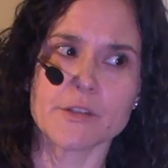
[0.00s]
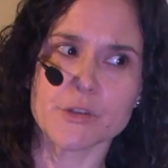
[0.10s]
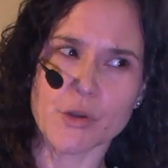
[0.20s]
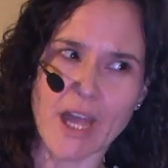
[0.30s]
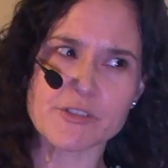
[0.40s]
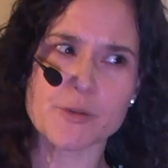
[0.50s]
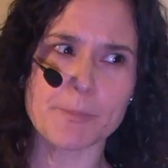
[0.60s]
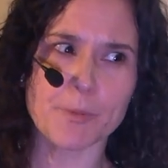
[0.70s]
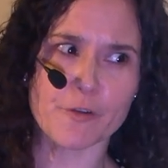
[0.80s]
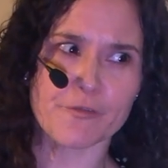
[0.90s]
So you have to be
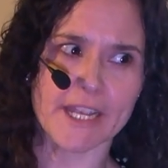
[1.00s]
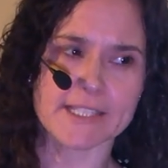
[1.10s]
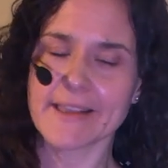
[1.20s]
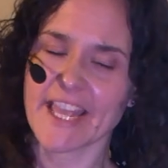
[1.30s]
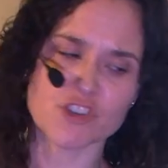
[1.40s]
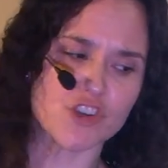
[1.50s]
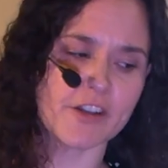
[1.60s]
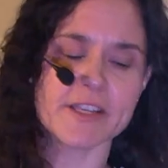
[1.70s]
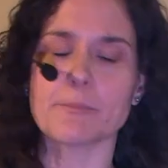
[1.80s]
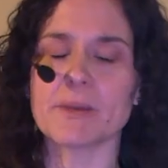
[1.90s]
perfect, and
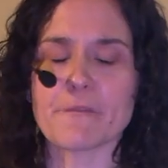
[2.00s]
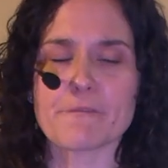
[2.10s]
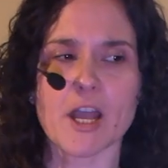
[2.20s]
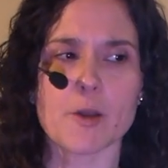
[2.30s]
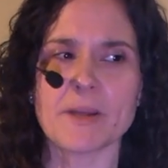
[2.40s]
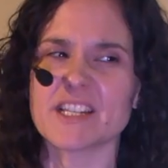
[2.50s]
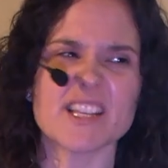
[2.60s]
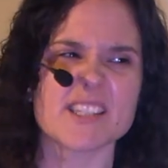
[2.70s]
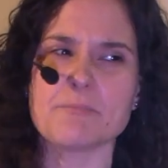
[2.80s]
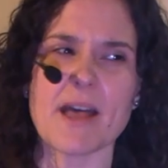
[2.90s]
Charlie can be a fuck up and it
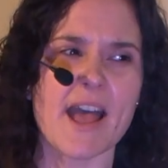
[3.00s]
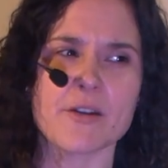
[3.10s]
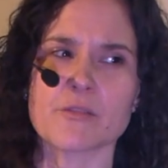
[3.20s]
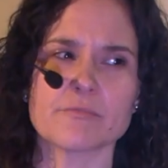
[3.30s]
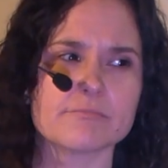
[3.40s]
doesn't matter.